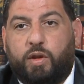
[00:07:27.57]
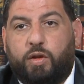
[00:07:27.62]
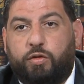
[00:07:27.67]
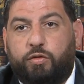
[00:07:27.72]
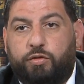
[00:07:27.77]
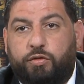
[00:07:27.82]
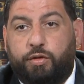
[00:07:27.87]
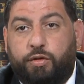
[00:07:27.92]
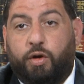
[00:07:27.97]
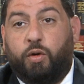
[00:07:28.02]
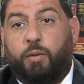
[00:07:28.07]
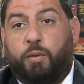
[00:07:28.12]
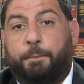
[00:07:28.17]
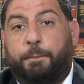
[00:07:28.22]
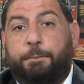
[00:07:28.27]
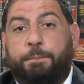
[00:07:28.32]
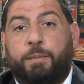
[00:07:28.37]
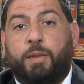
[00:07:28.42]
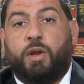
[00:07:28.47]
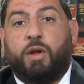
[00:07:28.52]
So,
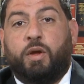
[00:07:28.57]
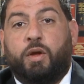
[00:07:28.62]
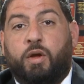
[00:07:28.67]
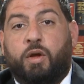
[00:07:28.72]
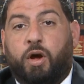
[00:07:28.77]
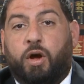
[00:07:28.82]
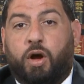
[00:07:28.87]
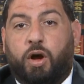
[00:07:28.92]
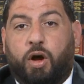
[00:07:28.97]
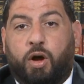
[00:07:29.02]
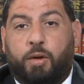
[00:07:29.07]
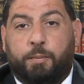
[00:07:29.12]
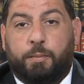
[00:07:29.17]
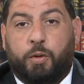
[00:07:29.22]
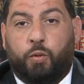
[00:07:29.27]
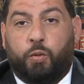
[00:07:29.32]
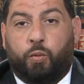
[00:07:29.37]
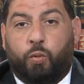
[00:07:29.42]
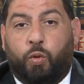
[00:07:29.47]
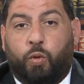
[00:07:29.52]

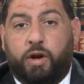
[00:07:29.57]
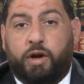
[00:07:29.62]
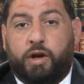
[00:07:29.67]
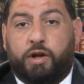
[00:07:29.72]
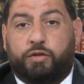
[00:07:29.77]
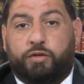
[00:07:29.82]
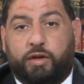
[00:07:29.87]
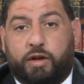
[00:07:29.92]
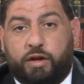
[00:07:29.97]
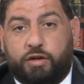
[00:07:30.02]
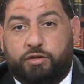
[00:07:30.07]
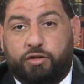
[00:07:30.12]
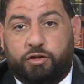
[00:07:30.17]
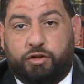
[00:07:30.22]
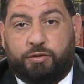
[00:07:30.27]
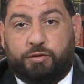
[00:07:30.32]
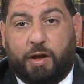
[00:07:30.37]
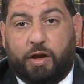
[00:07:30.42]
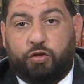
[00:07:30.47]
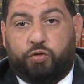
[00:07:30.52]
what is
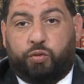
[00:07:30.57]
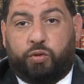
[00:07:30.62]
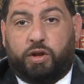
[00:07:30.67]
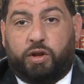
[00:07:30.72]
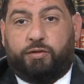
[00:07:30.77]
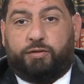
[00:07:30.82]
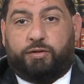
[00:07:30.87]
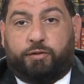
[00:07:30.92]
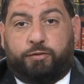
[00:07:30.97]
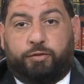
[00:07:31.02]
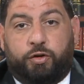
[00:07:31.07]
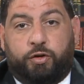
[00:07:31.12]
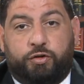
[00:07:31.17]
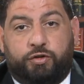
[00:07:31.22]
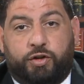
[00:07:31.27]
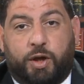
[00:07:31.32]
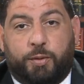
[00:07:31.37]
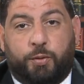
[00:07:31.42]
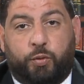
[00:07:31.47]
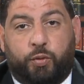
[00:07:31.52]
innocent spouse relief? The first
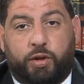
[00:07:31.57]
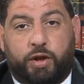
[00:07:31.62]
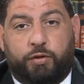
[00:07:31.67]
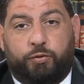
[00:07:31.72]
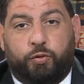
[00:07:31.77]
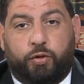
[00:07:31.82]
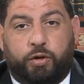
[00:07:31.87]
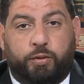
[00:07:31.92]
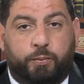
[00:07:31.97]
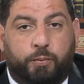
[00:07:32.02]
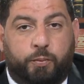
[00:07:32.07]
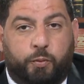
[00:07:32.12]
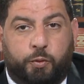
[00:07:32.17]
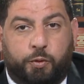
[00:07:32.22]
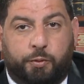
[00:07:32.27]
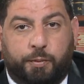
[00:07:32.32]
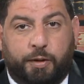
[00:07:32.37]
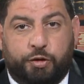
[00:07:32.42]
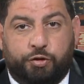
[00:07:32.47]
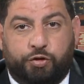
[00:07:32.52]
type of relief we
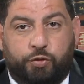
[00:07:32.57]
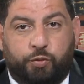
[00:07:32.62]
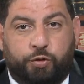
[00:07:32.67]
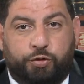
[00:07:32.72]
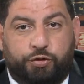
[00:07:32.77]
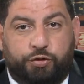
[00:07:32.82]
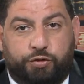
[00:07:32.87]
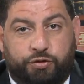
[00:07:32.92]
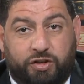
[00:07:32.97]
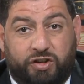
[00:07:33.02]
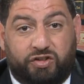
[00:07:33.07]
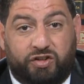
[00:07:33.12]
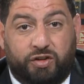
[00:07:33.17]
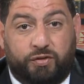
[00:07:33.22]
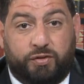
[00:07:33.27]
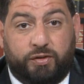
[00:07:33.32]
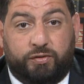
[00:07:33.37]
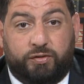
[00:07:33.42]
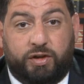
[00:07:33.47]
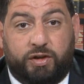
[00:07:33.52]
mentioned, which is
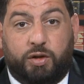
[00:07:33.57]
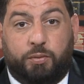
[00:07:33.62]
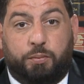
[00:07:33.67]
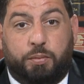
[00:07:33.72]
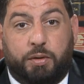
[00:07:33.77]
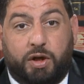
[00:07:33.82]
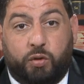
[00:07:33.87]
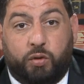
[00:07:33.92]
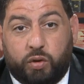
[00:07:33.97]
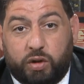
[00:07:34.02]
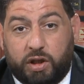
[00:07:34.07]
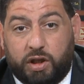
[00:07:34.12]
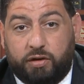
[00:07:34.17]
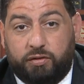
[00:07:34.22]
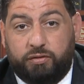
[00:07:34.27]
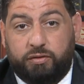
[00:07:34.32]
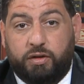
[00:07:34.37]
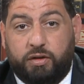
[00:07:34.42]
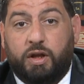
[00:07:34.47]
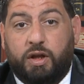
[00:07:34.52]
6015B
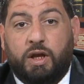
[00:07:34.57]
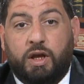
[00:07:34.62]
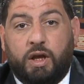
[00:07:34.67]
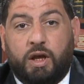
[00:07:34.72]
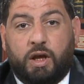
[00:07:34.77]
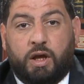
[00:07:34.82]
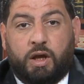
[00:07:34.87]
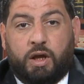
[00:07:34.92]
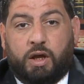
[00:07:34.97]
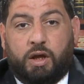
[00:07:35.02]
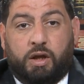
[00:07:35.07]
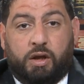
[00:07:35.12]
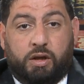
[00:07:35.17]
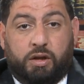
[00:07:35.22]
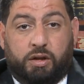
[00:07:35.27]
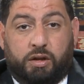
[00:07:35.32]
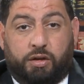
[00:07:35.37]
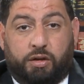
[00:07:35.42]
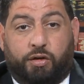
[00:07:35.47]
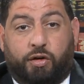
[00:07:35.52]
relief.
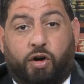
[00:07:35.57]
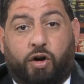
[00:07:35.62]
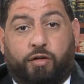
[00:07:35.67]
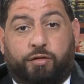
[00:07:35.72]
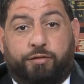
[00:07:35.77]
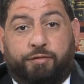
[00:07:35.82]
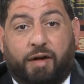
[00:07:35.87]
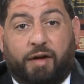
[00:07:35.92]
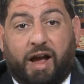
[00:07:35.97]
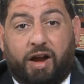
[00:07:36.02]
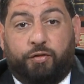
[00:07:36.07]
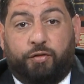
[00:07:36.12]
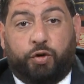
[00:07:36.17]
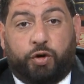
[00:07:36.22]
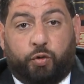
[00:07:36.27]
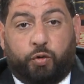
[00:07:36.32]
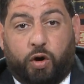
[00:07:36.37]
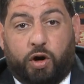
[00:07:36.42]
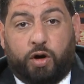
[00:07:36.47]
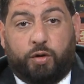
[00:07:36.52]
There are 5
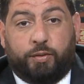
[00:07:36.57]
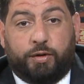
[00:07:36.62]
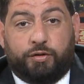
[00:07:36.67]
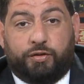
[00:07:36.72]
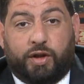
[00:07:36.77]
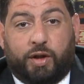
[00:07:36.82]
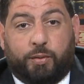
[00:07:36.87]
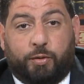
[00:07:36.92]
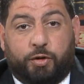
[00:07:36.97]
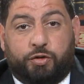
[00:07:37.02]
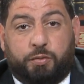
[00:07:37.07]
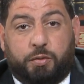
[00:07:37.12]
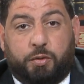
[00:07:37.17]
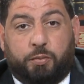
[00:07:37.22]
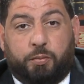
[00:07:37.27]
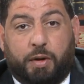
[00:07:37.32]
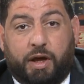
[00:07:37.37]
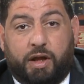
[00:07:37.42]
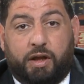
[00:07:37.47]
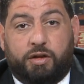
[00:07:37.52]
requirements that must be
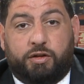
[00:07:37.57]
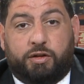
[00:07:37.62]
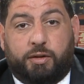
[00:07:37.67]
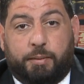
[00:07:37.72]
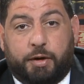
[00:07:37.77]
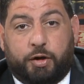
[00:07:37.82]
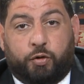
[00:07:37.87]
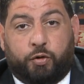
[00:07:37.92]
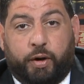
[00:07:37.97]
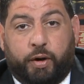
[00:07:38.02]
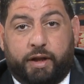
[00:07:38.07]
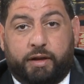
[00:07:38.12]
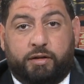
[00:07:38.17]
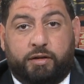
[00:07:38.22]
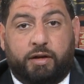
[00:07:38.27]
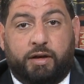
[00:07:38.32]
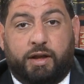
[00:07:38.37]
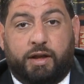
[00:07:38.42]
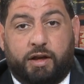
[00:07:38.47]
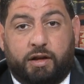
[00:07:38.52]
met to be
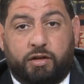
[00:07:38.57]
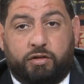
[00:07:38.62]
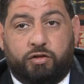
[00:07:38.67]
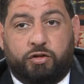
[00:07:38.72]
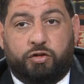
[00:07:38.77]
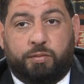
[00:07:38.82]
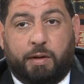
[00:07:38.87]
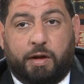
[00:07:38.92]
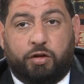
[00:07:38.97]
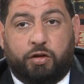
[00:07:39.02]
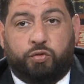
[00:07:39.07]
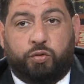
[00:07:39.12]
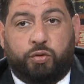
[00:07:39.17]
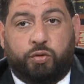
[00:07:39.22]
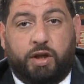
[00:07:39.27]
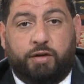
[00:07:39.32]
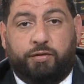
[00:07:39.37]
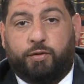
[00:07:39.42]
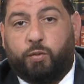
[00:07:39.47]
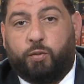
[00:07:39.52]
granted innocent spouse
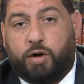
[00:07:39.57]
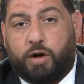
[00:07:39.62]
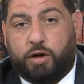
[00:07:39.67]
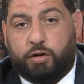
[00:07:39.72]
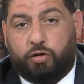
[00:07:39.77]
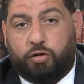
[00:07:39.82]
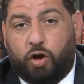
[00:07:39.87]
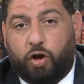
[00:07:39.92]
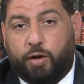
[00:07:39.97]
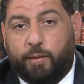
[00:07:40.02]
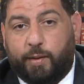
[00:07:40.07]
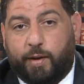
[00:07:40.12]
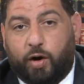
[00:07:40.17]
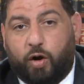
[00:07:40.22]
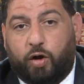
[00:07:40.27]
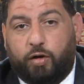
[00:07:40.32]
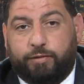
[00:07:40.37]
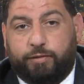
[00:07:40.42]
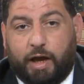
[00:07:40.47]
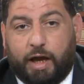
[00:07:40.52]
relief, and we're going to talk about
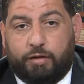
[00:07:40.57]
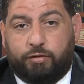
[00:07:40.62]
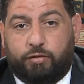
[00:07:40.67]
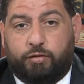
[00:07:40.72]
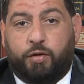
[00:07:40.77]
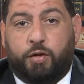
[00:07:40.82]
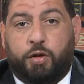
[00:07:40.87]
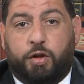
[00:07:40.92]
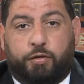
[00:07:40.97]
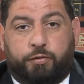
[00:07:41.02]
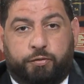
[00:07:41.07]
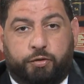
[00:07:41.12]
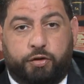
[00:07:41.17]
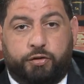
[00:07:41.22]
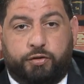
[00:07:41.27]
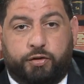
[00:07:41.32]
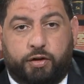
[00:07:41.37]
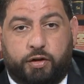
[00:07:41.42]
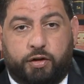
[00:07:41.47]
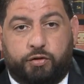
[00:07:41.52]
all 5 of them. The
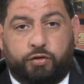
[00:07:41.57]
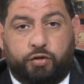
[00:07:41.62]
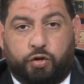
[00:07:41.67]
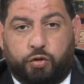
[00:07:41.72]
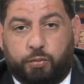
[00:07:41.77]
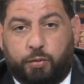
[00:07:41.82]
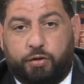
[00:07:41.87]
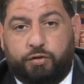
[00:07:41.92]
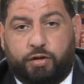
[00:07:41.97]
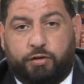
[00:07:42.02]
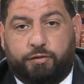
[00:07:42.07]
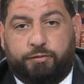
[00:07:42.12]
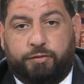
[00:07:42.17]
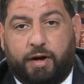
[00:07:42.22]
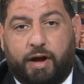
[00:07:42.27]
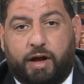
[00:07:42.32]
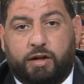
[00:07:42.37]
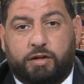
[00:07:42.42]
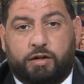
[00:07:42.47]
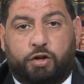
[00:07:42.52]
first is you must have
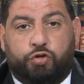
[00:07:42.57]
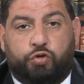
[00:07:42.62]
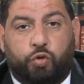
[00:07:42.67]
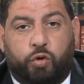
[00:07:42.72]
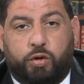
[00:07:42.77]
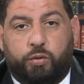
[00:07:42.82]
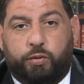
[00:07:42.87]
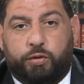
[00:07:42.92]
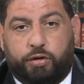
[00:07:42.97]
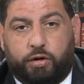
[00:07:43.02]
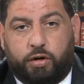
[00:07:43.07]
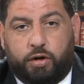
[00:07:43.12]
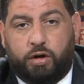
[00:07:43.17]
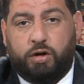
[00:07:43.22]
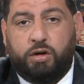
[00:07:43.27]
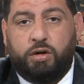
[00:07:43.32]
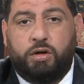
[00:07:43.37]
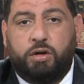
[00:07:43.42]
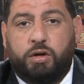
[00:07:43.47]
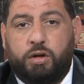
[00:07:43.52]
filed a joint
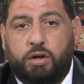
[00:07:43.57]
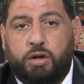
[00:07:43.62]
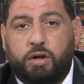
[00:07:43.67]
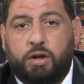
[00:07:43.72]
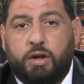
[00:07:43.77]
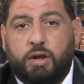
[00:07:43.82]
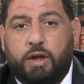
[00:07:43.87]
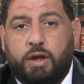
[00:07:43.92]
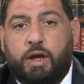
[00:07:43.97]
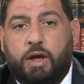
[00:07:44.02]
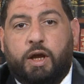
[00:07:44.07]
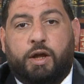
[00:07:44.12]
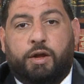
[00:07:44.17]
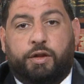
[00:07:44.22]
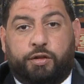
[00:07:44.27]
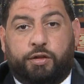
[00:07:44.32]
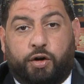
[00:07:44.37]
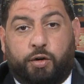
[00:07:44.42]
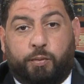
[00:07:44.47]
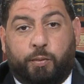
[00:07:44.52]
return.
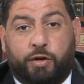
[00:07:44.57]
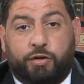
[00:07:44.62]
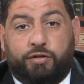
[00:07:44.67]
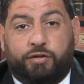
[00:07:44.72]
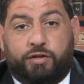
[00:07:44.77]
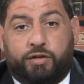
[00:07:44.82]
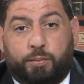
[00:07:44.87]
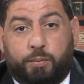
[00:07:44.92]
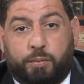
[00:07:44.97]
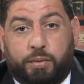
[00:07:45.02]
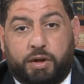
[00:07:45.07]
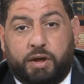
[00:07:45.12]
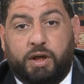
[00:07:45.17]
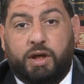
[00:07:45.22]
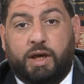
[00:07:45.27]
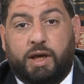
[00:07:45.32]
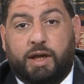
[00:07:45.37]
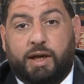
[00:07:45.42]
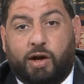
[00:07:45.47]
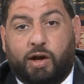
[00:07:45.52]
There must
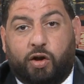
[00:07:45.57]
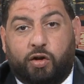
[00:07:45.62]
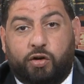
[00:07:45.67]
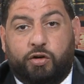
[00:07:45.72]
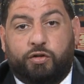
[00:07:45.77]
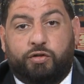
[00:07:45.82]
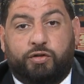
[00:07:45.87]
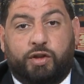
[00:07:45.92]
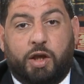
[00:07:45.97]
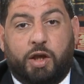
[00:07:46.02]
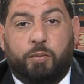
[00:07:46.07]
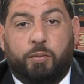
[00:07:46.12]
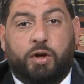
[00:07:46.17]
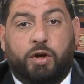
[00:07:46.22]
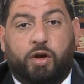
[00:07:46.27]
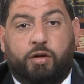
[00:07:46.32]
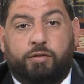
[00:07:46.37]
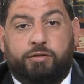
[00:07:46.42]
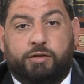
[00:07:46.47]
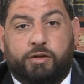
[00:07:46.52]
be an
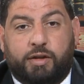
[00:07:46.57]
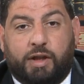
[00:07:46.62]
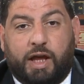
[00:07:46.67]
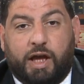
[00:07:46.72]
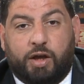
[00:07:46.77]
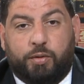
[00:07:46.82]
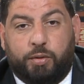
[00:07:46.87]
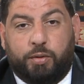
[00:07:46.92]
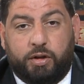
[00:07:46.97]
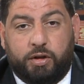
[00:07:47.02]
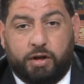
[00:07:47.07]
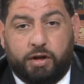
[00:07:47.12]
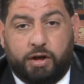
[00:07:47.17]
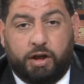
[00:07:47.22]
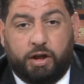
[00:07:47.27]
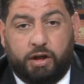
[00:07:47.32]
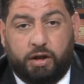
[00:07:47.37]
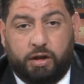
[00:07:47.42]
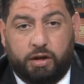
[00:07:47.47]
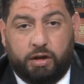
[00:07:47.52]
understatement of the
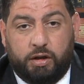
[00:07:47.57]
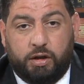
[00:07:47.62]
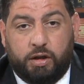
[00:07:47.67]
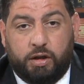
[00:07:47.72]
liability.